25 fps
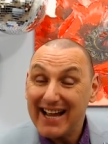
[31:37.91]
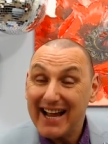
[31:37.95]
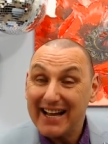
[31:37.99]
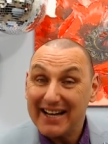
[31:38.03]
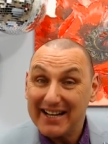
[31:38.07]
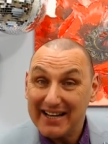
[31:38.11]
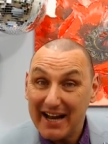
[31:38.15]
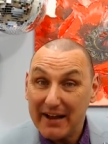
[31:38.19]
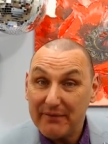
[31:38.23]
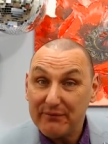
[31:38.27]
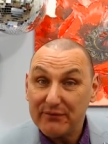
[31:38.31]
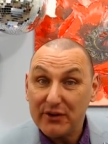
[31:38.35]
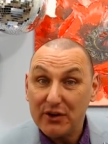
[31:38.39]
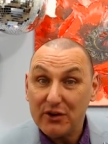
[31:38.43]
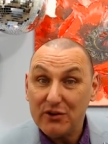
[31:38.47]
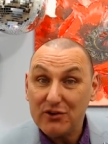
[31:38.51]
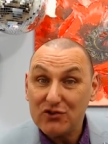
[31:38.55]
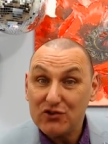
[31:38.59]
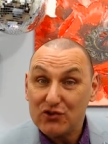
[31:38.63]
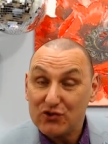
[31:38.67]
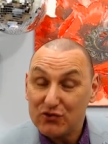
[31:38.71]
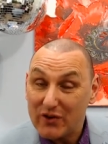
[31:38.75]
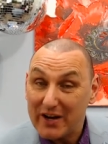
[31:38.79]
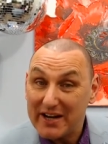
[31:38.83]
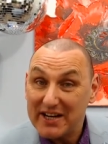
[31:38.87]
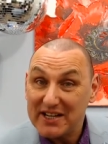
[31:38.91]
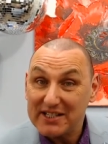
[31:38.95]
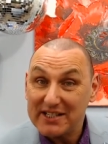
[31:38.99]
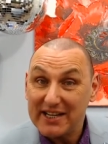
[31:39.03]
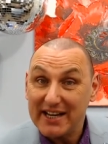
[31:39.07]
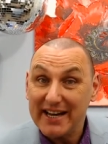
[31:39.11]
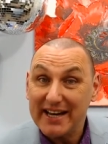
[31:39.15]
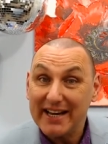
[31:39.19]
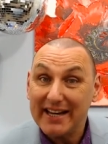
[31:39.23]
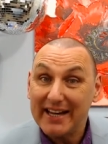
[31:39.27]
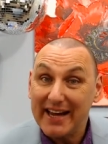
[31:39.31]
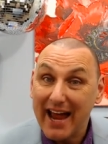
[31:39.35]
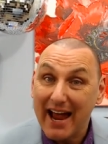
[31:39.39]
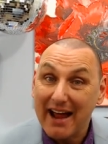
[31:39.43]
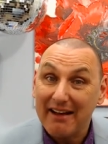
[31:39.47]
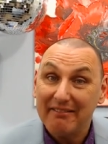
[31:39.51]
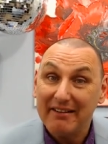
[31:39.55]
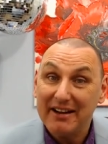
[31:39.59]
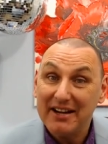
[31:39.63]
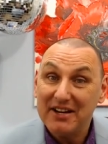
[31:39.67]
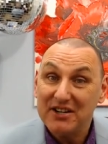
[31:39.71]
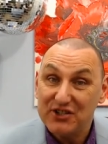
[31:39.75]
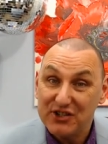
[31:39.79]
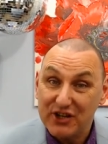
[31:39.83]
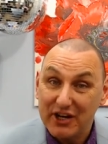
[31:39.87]
and nephews, Tracy,
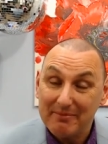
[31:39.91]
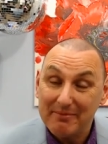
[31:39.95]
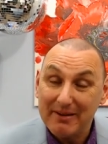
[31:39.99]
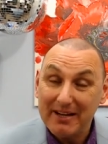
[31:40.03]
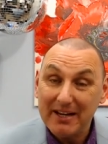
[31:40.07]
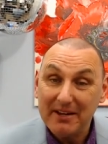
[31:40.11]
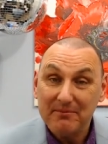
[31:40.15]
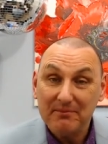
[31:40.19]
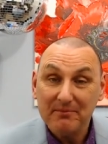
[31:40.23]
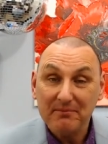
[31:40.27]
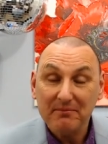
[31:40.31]
Gary, Jimmy,